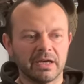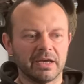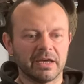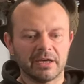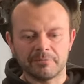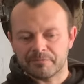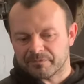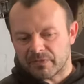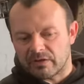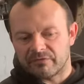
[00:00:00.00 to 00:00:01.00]
Um,
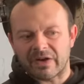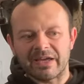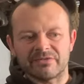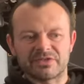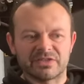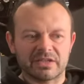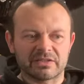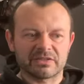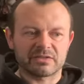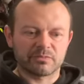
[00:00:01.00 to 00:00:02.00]
five,
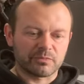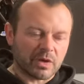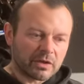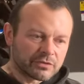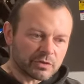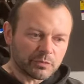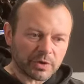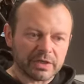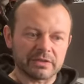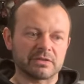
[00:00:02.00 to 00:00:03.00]
six hundred
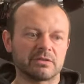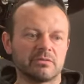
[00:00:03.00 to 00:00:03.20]
brakes.